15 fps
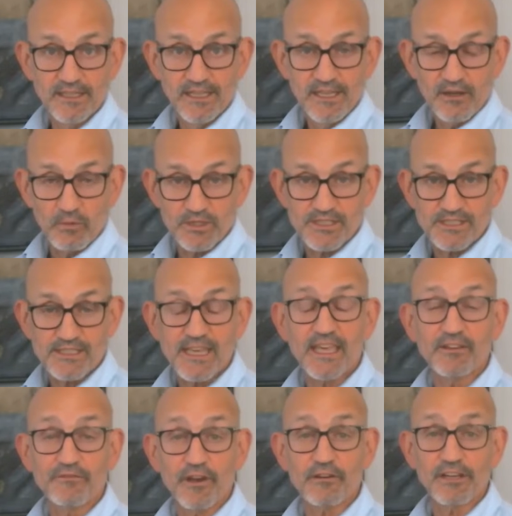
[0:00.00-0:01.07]
which is,
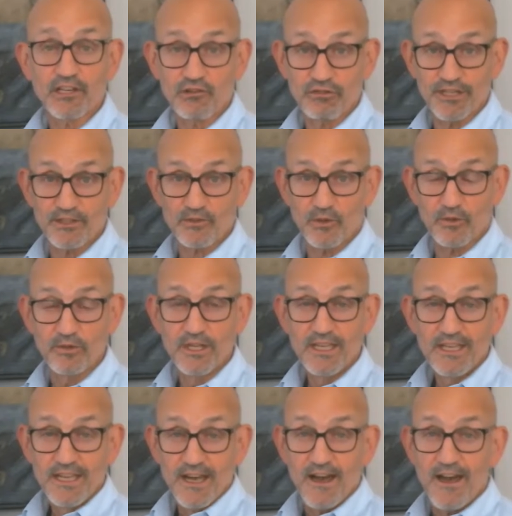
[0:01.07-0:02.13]
again, very critical
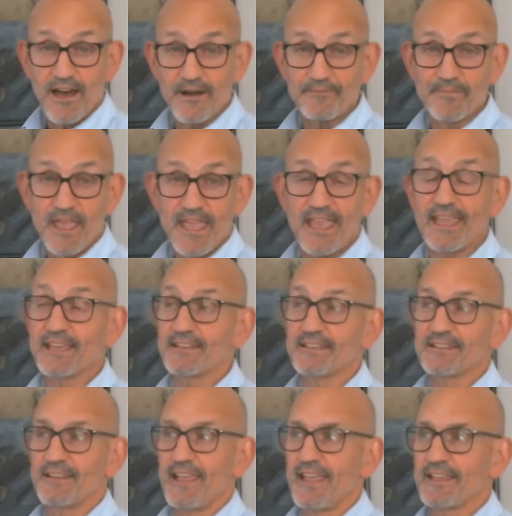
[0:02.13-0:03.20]

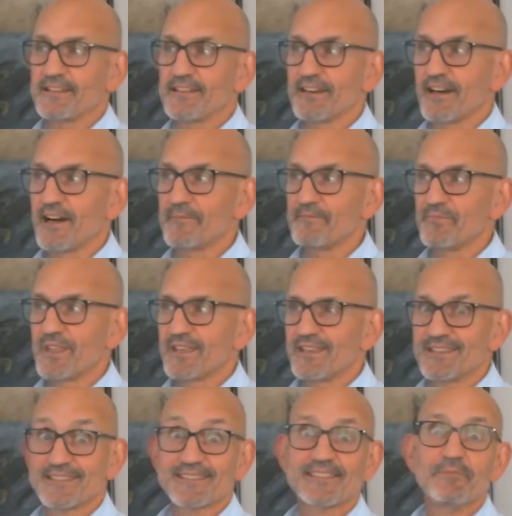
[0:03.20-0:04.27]
and
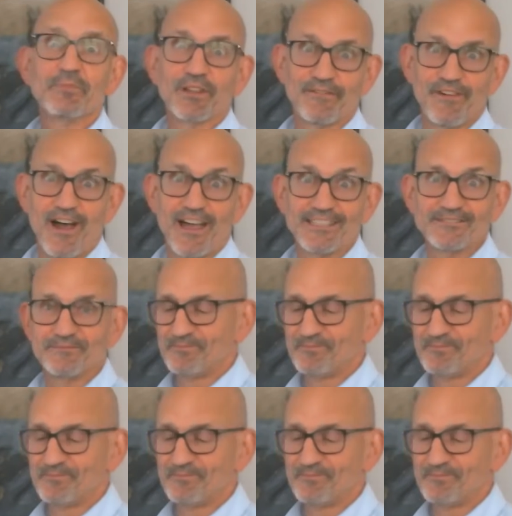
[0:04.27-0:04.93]
simplified.